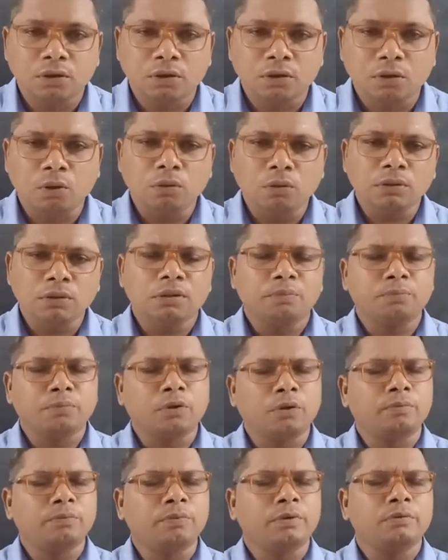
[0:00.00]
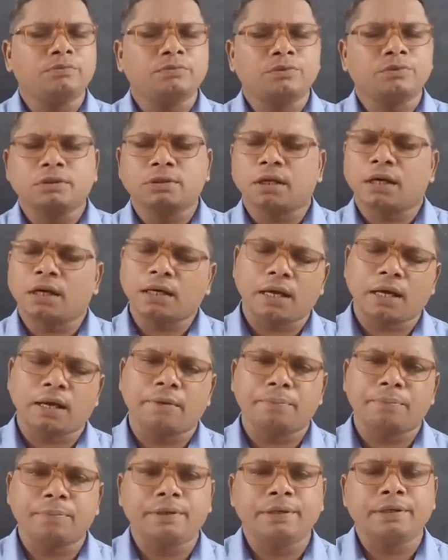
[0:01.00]
All the problems are
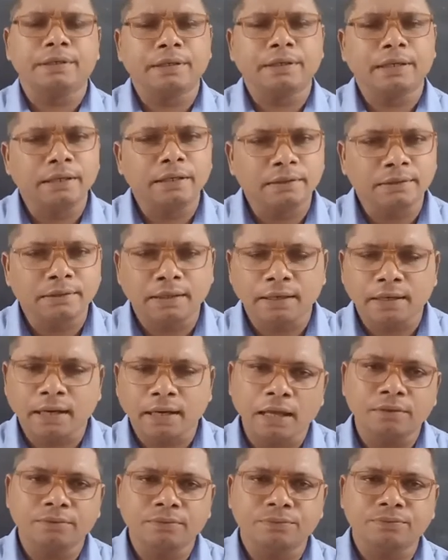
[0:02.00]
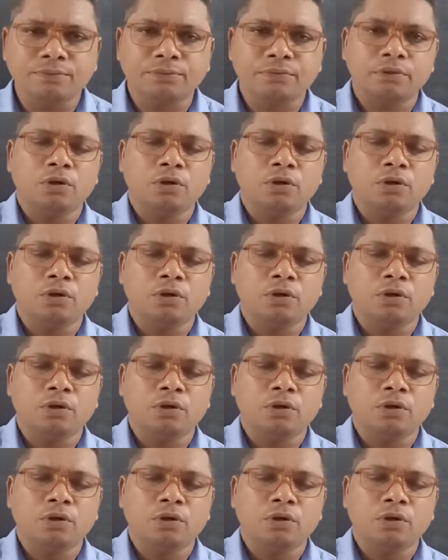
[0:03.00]
happening in their life.